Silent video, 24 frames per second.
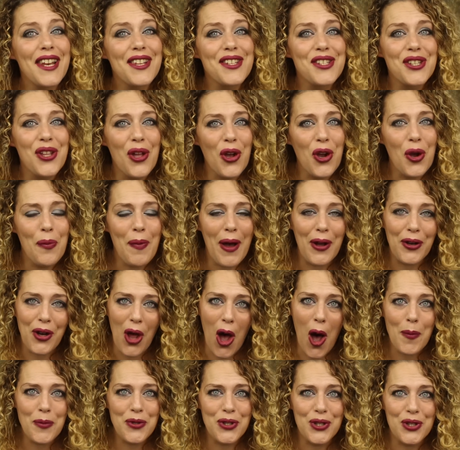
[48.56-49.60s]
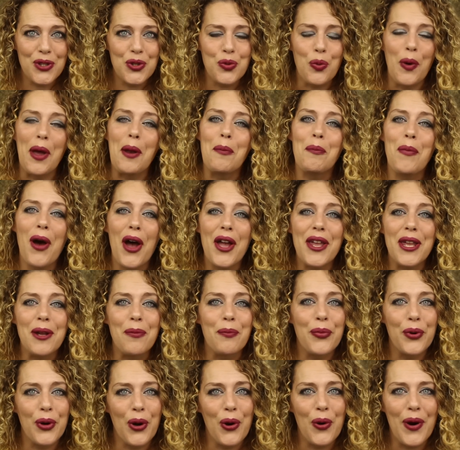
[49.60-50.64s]
let us talk about options when
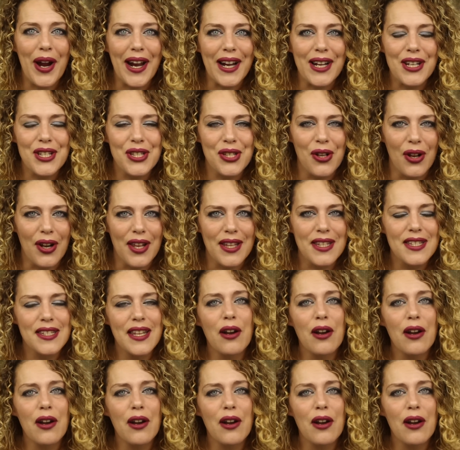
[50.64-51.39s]
buying ProAiir solids.